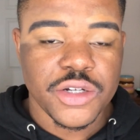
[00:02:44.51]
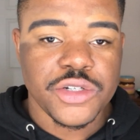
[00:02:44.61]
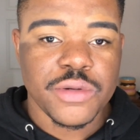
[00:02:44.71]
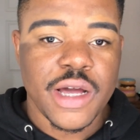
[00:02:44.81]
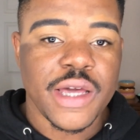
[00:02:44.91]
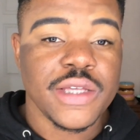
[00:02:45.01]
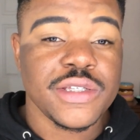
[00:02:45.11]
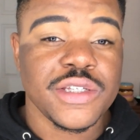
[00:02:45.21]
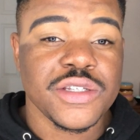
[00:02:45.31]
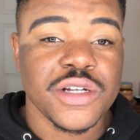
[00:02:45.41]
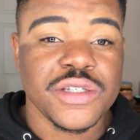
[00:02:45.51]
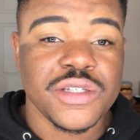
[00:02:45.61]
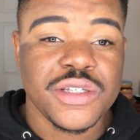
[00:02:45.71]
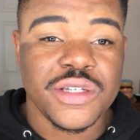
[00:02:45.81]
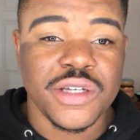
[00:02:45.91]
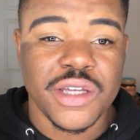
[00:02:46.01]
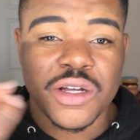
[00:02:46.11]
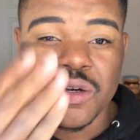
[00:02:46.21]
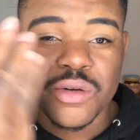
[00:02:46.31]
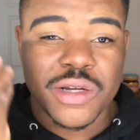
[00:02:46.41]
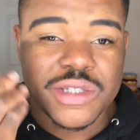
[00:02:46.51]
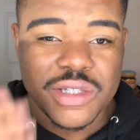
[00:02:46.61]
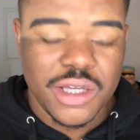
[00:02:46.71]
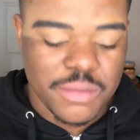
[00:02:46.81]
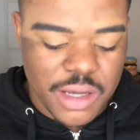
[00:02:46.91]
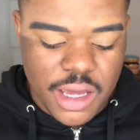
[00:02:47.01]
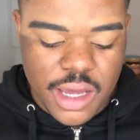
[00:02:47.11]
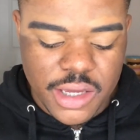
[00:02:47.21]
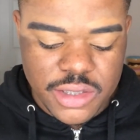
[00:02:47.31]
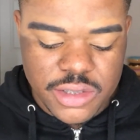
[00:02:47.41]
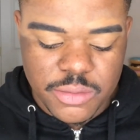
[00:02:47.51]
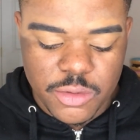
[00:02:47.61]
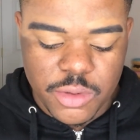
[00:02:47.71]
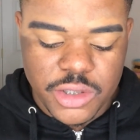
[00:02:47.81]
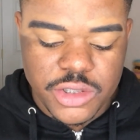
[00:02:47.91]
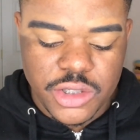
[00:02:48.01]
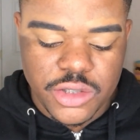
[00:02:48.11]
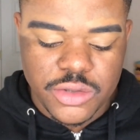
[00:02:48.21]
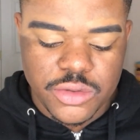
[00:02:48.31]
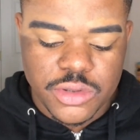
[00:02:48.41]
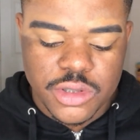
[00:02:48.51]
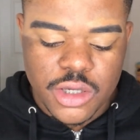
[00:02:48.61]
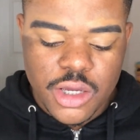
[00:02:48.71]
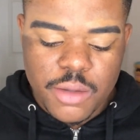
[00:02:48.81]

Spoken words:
dries and starts to get all crusty in my eyes, I'm going to use